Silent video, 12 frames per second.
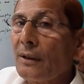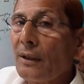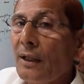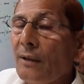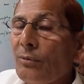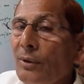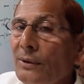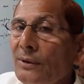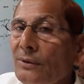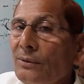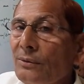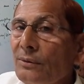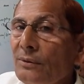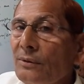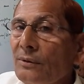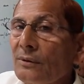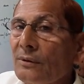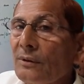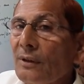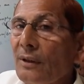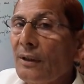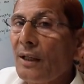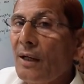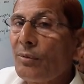Love what you do,
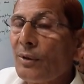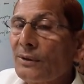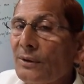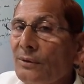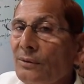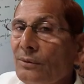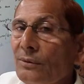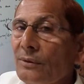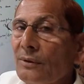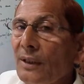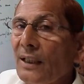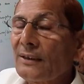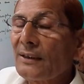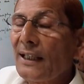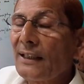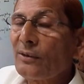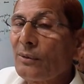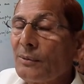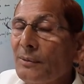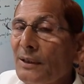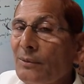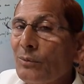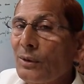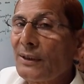love what you do, and then you will
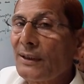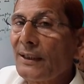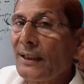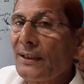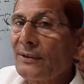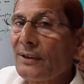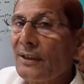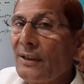become only great.